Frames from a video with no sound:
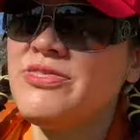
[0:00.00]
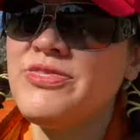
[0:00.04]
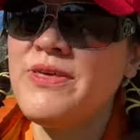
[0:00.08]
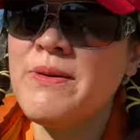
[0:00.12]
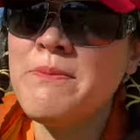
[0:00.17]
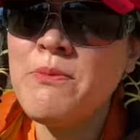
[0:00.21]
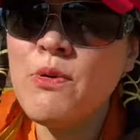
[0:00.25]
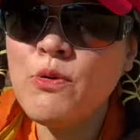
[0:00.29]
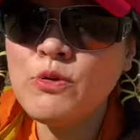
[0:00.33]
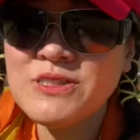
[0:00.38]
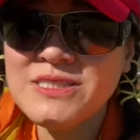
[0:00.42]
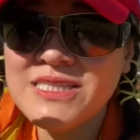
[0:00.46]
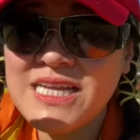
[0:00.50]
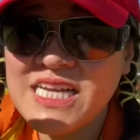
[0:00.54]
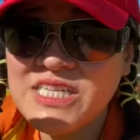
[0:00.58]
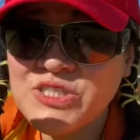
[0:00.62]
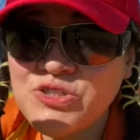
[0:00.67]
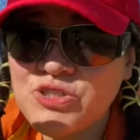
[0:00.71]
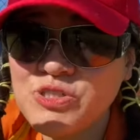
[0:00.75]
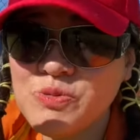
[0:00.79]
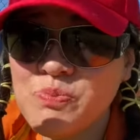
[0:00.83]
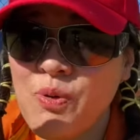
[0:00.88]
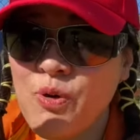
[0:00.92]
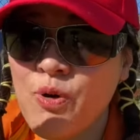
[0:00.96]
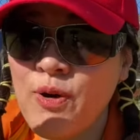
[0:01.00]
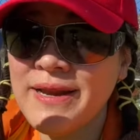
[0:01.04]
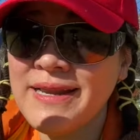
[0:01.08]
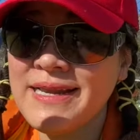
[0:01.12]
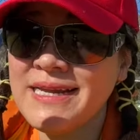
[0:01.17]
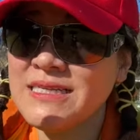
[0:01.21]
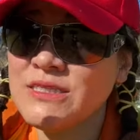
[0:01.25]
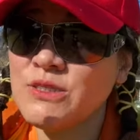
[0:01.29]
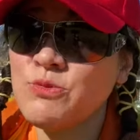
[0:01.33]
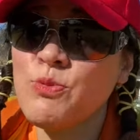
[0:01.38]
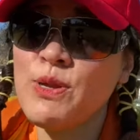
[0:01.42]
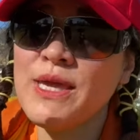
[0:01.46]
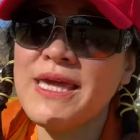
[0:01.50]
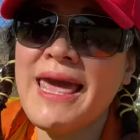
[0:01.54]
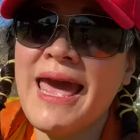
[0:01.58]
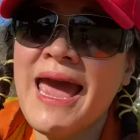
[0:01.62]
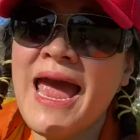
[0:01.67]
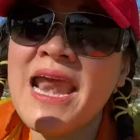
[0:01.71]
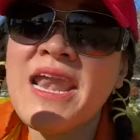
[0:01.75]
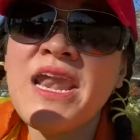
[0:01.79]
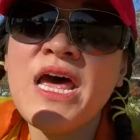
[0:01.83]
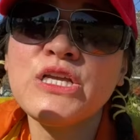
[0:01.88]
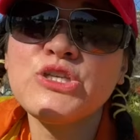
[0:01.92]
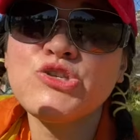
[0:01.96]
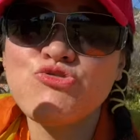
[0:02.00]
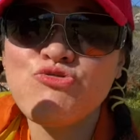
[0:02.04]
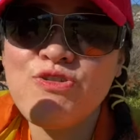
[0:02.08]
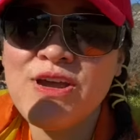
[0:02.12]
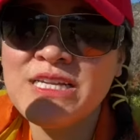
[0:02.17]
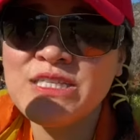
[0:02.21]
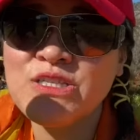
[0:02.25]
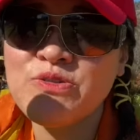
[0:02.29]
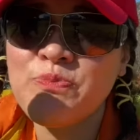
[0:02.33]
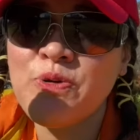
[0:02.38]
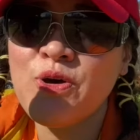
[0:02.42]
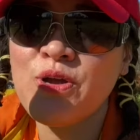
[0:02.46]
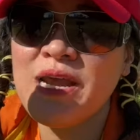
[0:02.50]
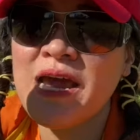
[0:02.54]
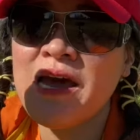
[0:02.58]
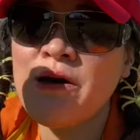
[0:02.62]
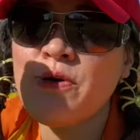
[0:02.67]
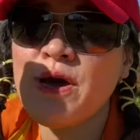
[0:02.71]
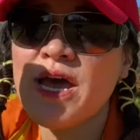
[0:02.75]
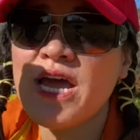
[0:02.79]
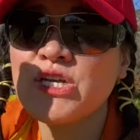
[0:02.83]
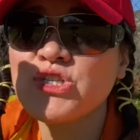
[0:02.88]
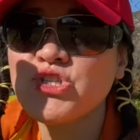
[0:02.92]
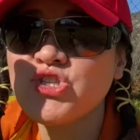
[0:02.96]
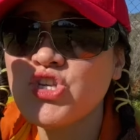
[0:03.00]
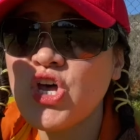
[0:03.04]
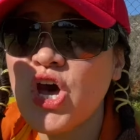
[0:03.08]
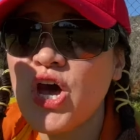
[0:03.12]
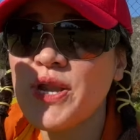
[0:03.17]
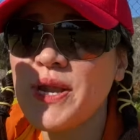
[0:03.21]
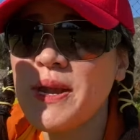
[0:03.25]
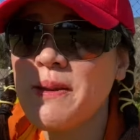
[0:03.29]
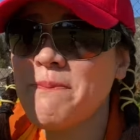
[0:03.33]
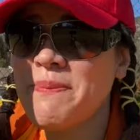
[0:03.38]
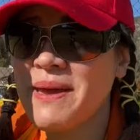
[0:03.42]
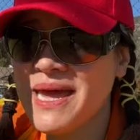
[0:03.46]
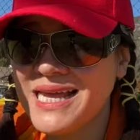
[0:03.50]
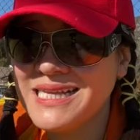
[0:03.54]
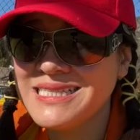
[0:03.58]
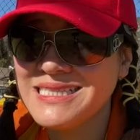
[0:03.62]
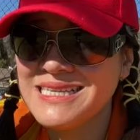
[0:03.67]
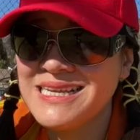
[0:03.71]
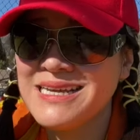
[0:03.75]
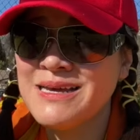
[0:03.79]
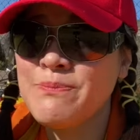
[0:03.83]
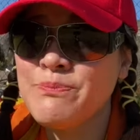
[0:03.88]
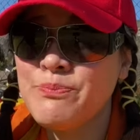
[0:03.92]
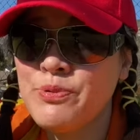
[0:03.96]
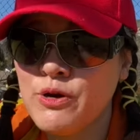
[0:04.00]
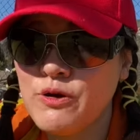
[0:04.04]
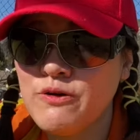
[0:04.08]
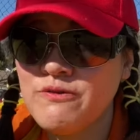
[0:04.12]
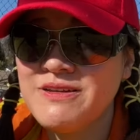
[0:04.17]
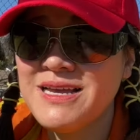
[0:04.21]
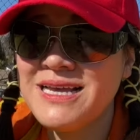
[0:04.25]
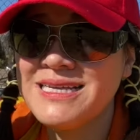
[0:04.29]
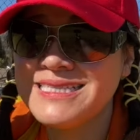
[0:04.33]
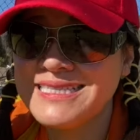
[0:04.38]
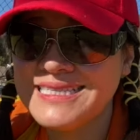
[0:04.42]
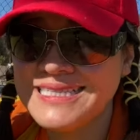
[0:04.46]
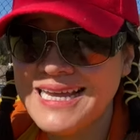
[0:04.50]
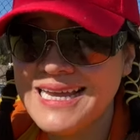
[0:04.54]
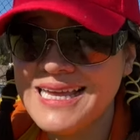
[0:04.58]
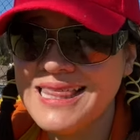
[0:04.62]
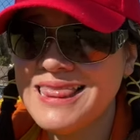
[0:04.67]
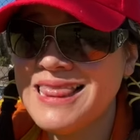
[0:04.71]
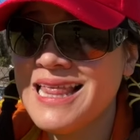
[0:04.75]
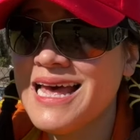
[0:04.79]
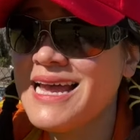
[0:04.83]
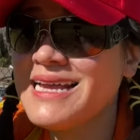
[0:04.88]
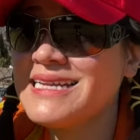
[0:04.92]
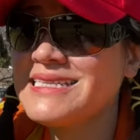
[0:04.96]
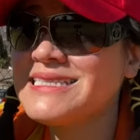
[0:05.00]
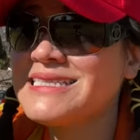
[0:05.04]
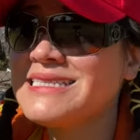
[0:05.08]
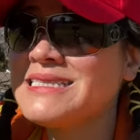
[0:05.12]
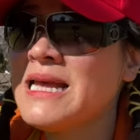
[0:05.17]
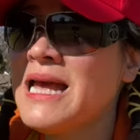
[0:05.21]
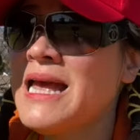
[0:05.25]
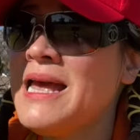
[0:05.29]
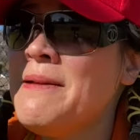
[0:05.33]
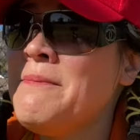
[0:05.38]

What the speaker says: The most dangerous point is we cannot transport our exotic pets above state lines.